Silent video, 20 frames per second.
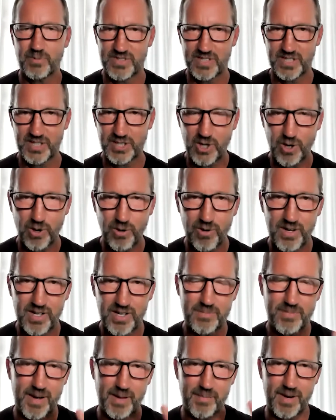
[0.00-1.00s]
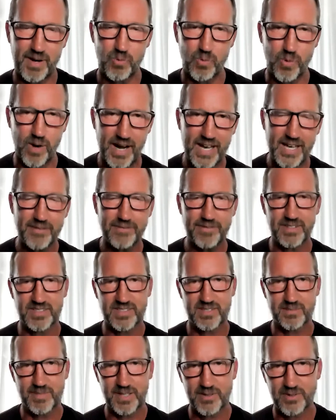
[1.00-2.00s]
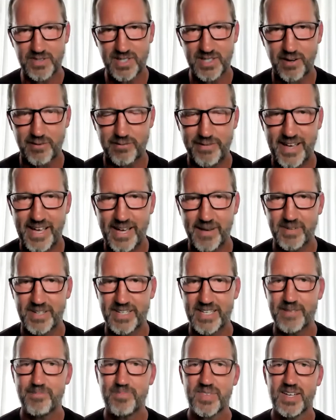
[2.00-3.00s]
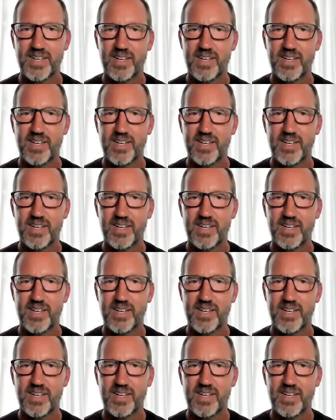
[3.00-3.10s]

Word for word: was encouraged by my wife and some others in our family.